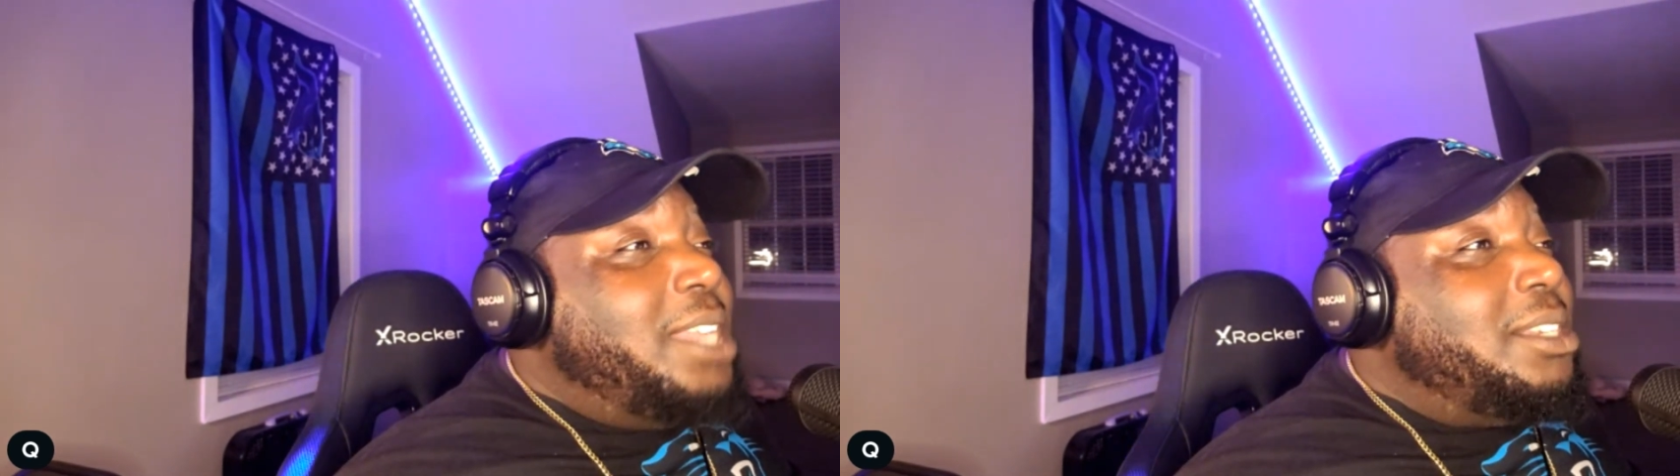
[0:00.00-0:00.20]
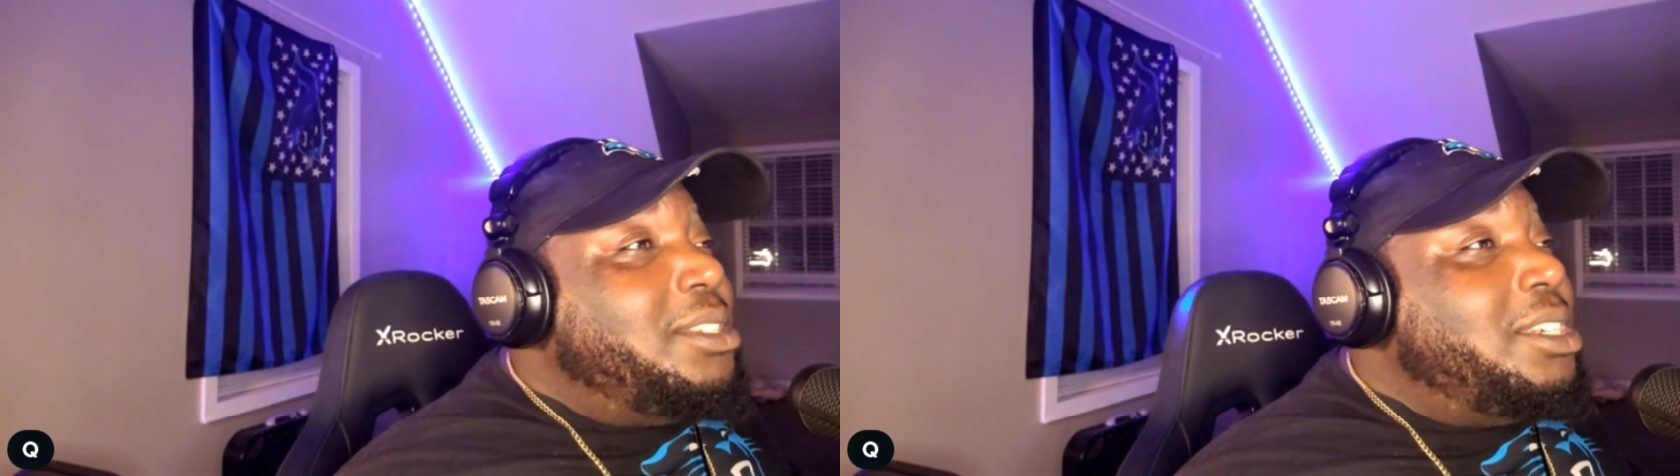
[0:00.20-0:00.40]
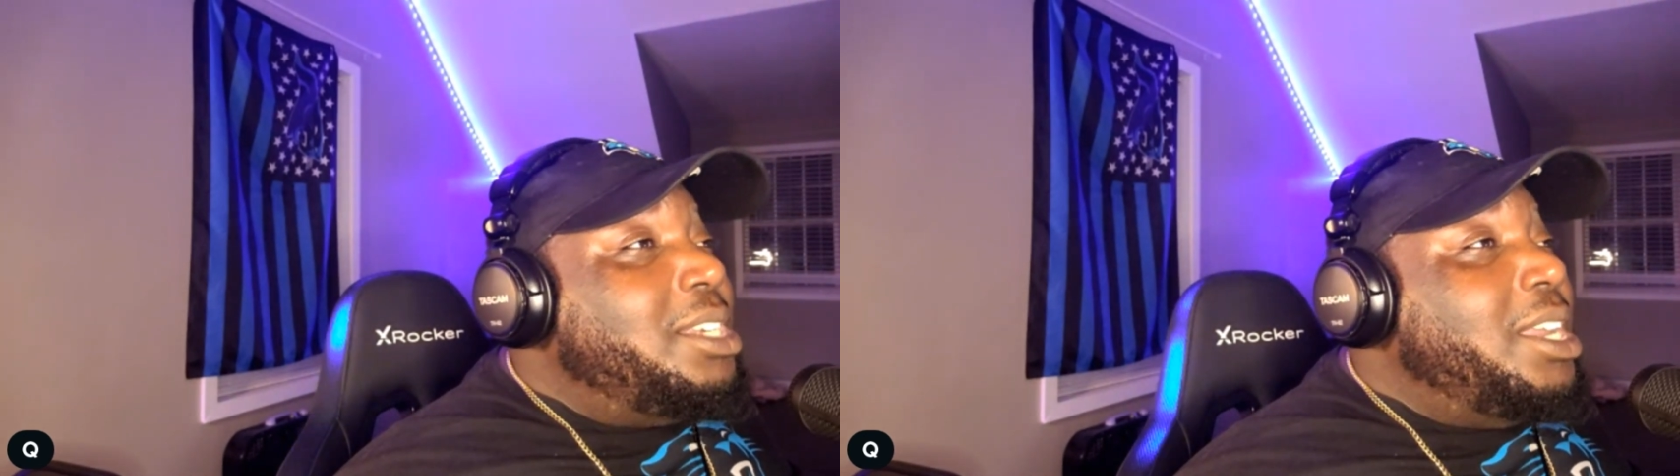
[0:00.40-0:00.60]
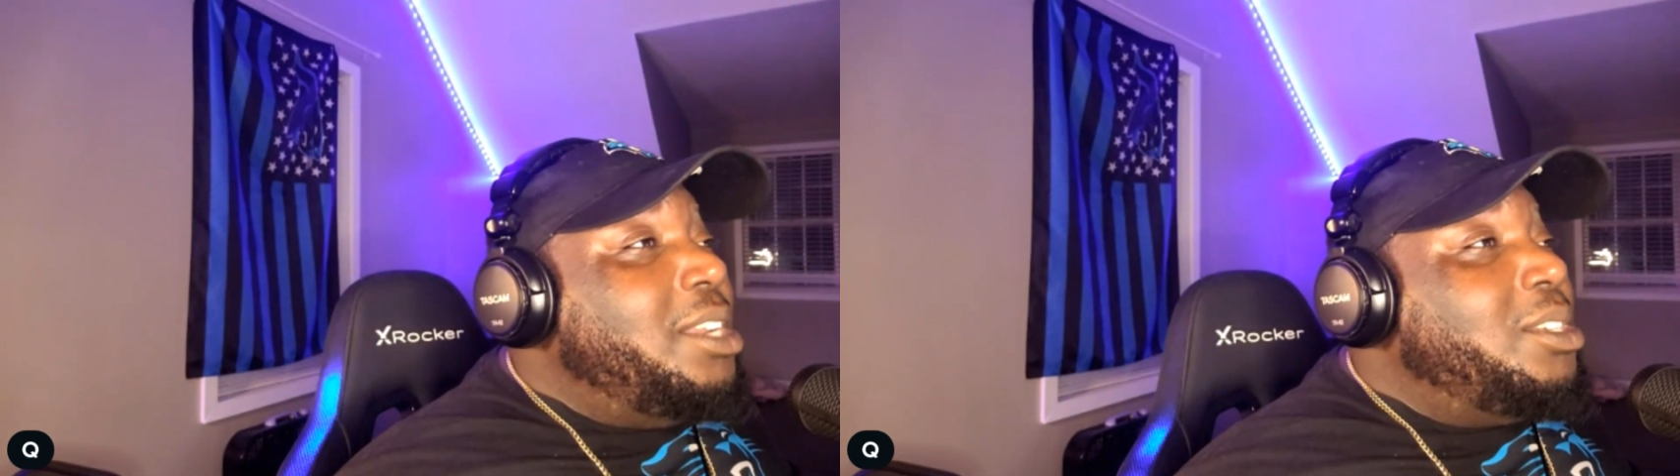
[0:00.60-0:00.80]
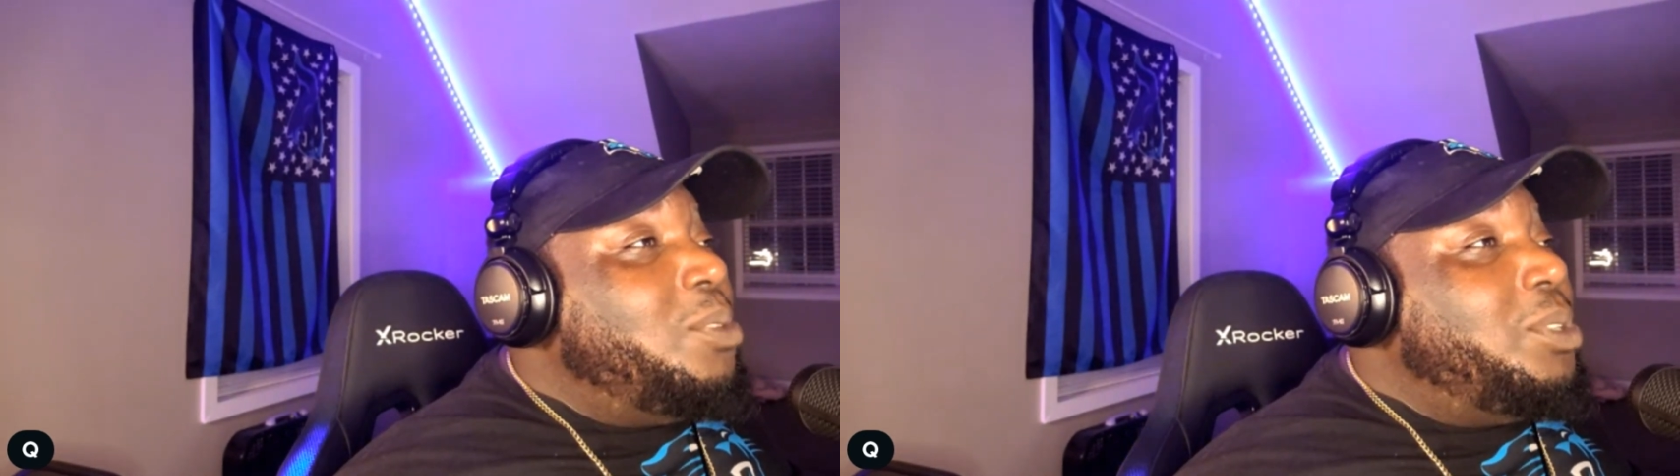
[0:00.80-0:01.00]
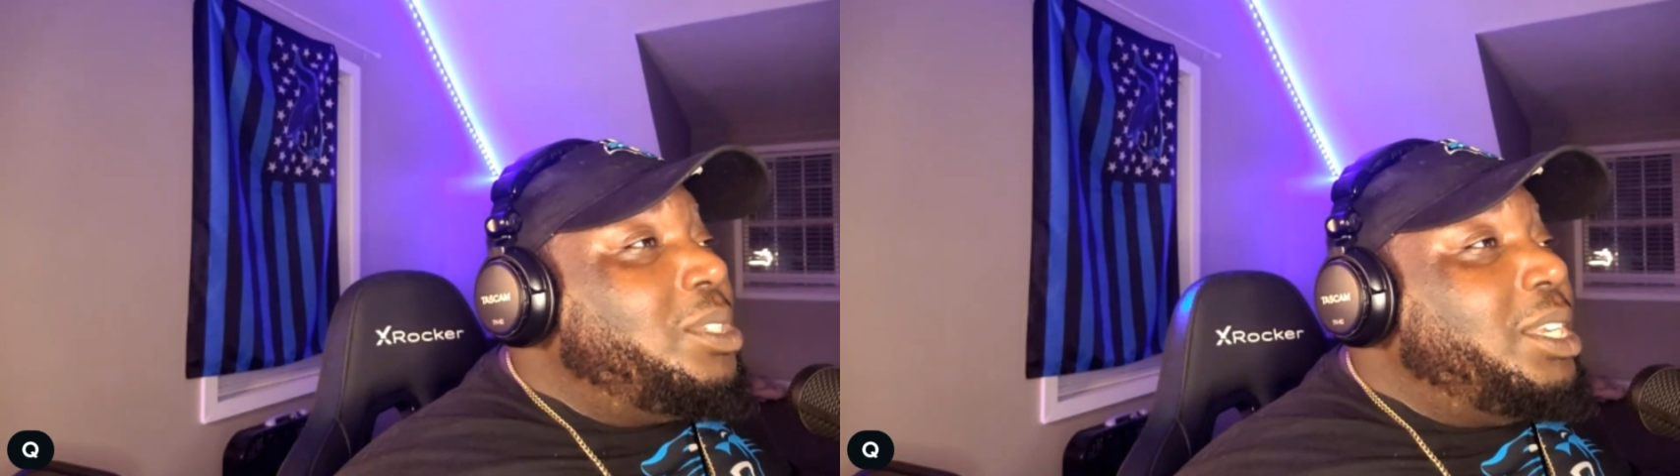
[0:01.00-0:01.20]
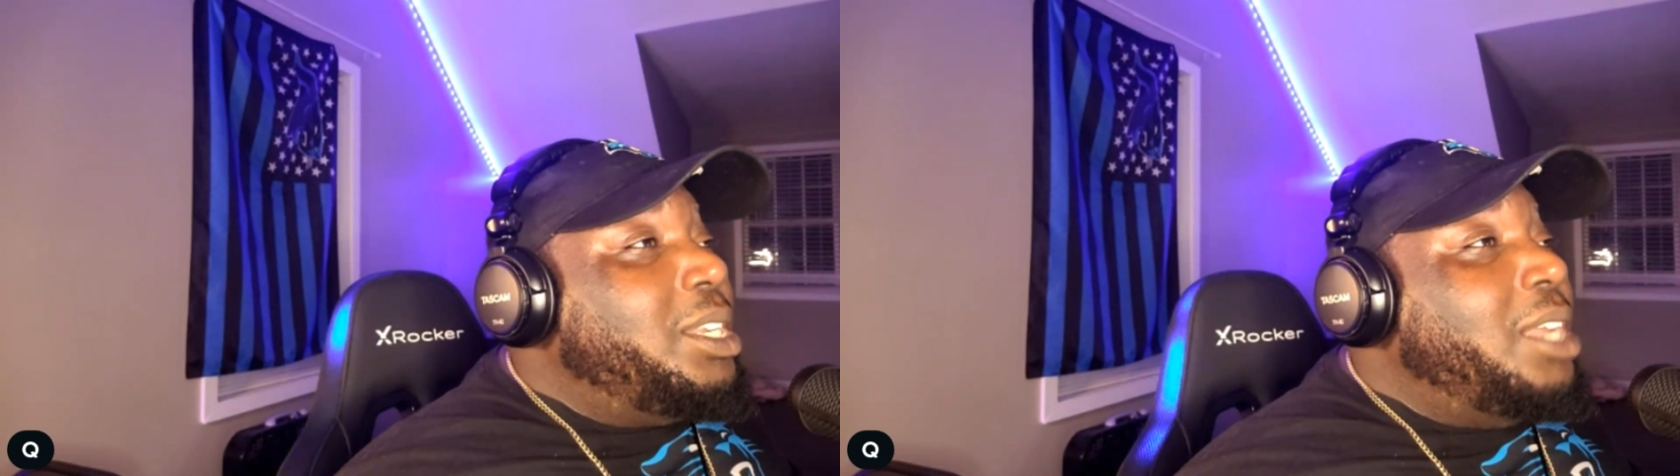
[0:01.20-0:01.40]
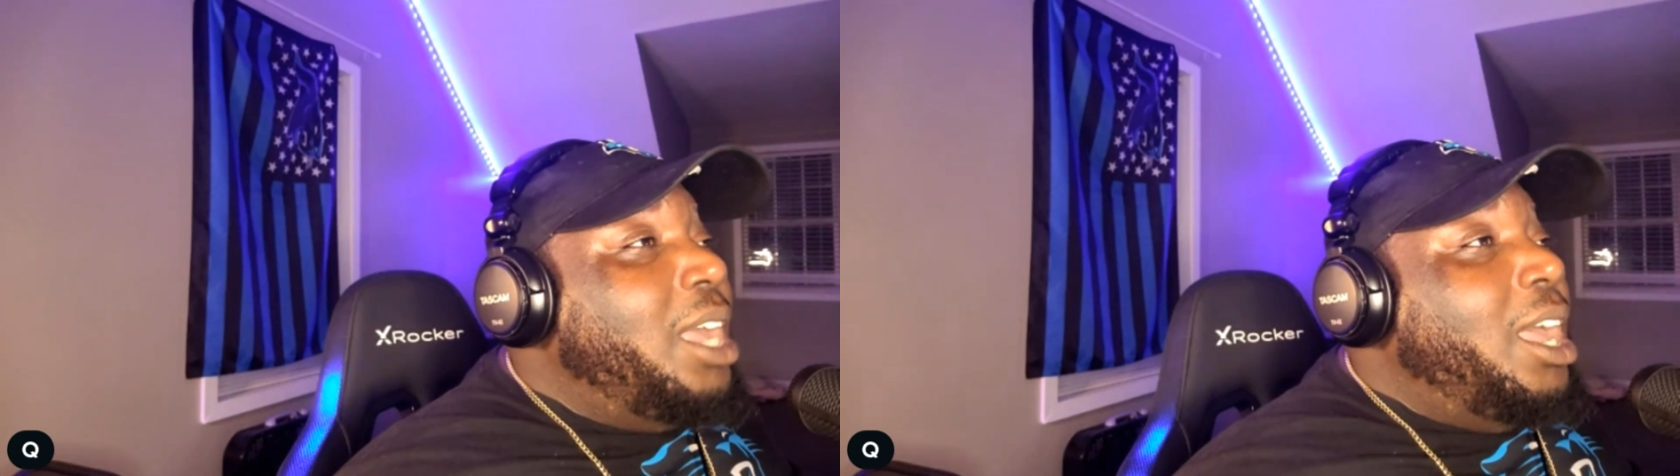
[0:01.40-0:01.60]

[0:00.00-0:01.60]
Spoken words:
that CJ Henderson was in